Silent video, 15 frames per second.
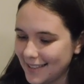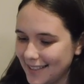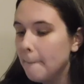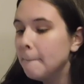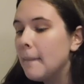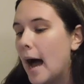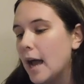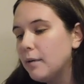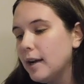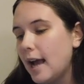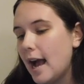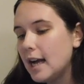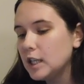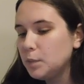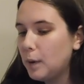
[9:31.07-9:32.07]
Myra
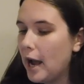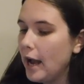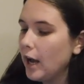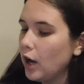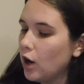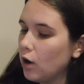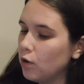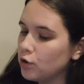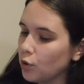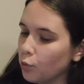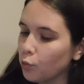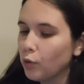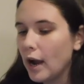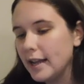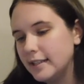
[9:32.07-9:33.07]
Kaspbrak goes
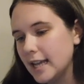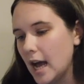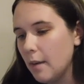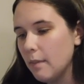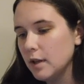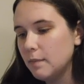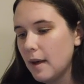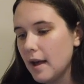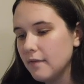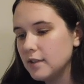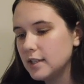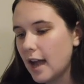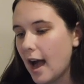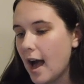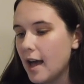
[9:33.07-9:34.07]
right down with Bev's
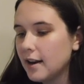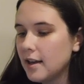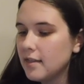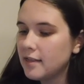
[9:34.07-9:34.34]
dad.